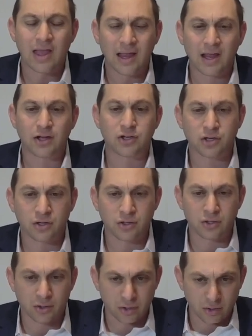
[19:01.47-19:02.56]
and
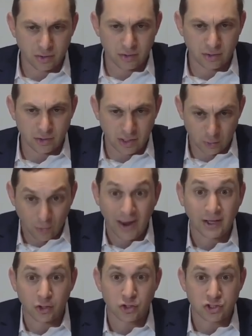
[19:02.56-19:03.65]
and a
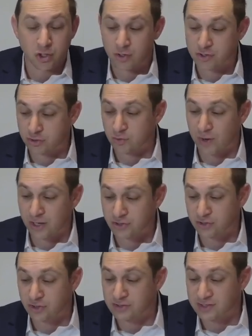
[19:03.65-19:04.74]
regular Shinu, as
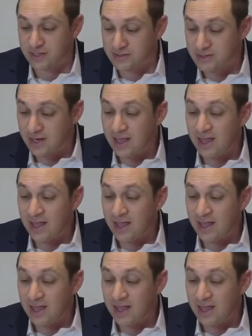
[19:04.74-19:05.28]
Rashi says,